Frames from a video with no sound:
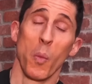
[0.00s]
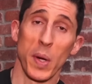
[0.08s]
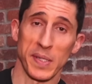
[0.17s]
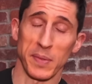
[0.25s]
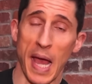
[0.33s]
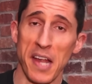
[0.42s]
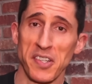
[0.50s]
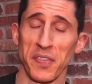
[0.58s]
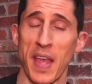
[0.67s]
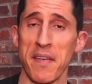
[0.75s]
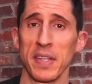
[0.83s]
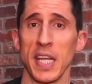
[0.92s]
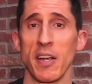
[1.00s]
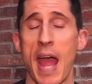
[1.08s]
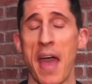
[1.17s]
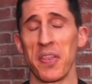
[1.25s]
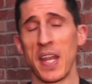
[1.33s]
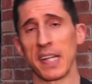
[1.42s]
What's up guys, Jeff Cavaliere,
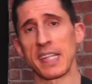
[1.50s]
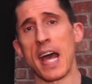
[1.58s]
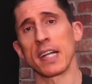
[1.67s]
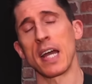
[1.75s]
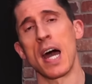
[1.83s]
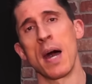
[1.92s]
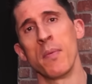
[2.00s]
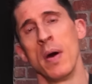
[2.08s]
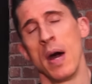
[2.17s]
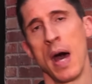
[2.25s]
AthleanX.com.